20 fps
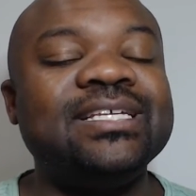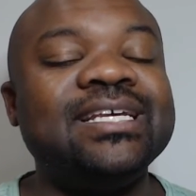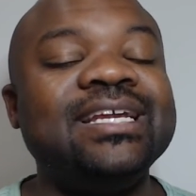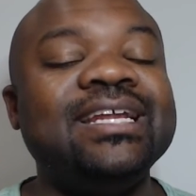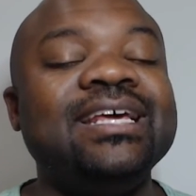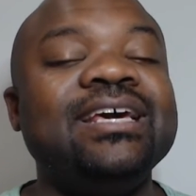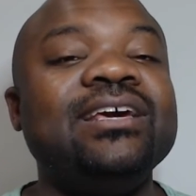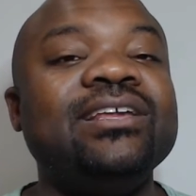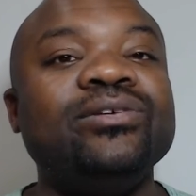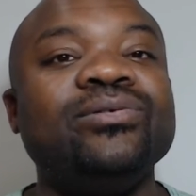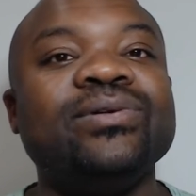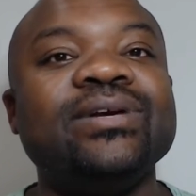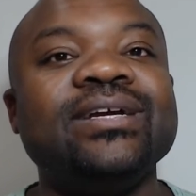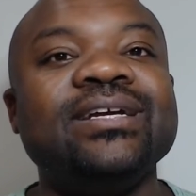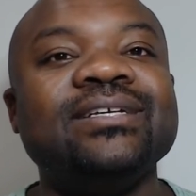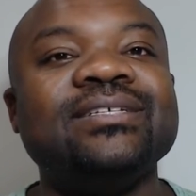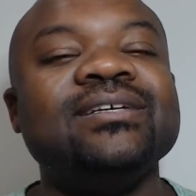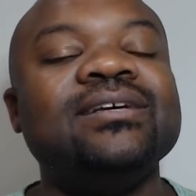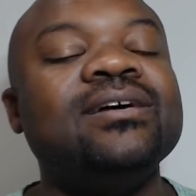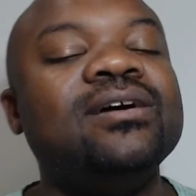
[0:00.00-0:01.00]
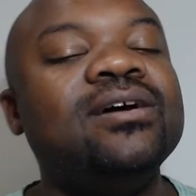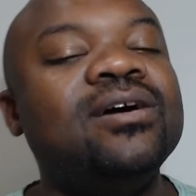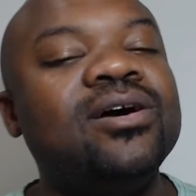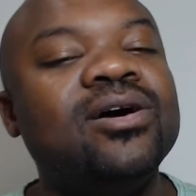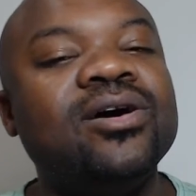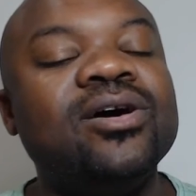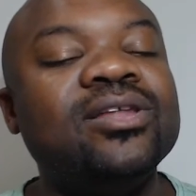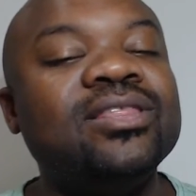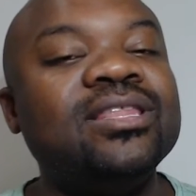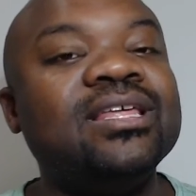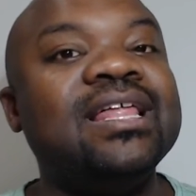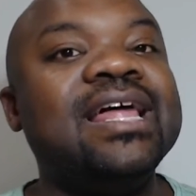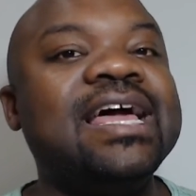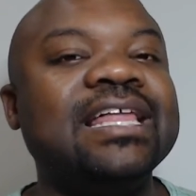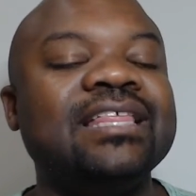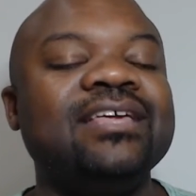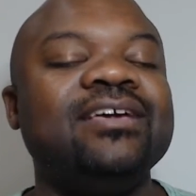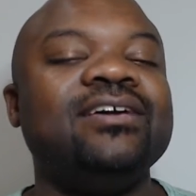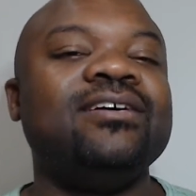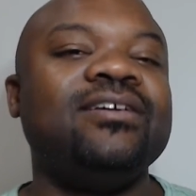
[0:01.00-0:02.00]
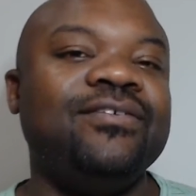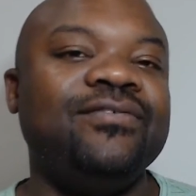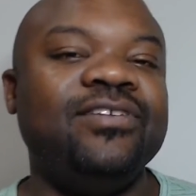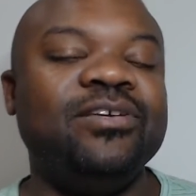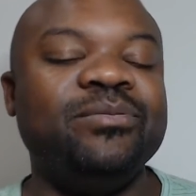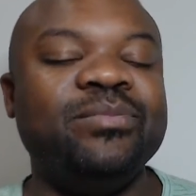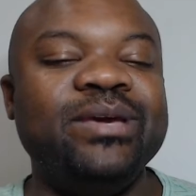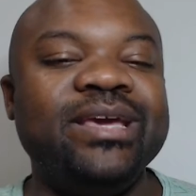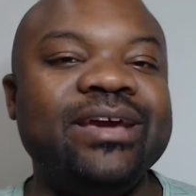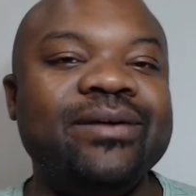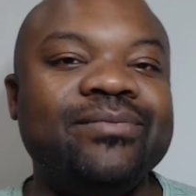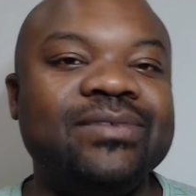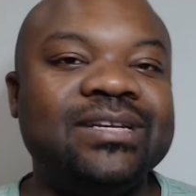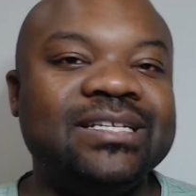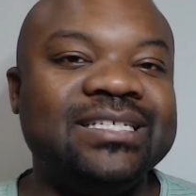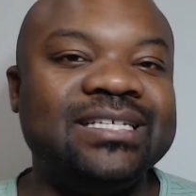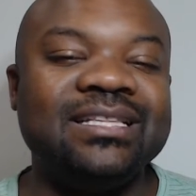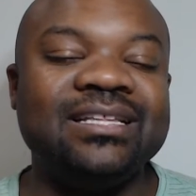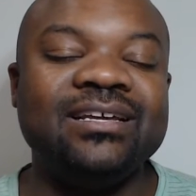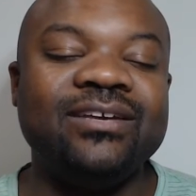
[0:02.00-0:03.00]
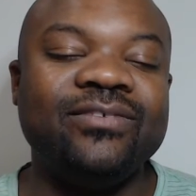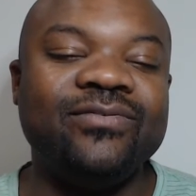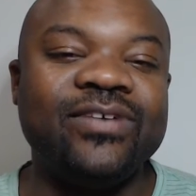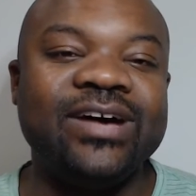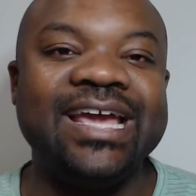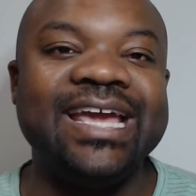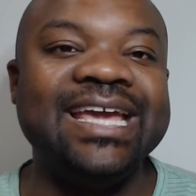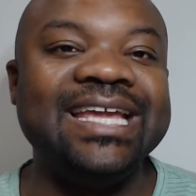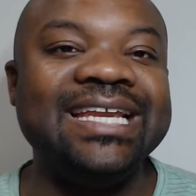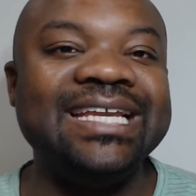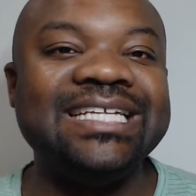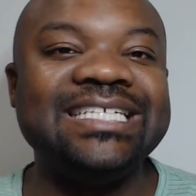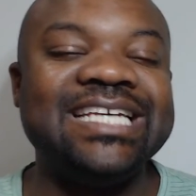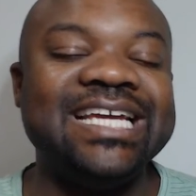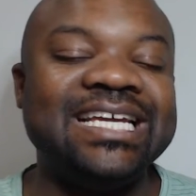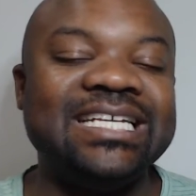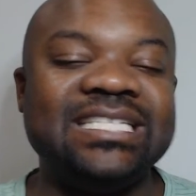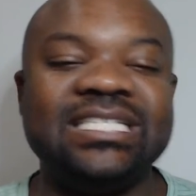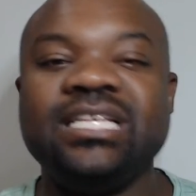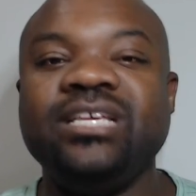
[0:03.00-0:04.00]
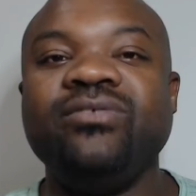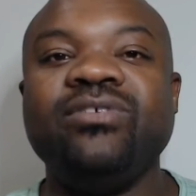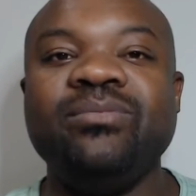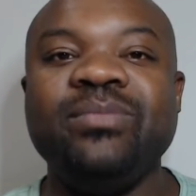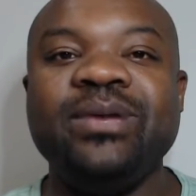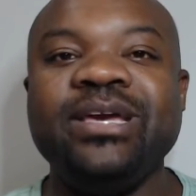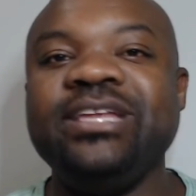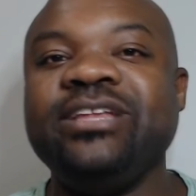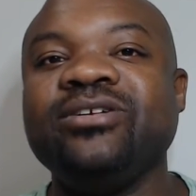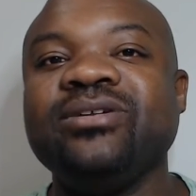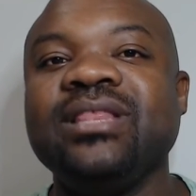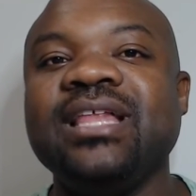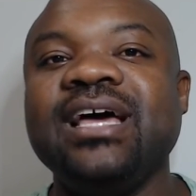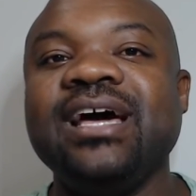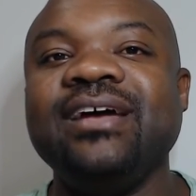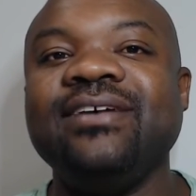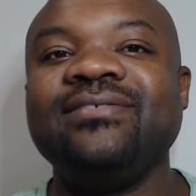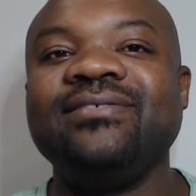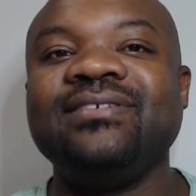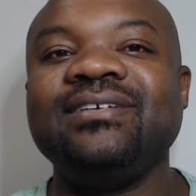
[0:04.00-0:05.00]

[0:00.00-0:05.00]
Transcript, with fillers: increase on the likelihood of you being able to solidify any change that you want to make in your life.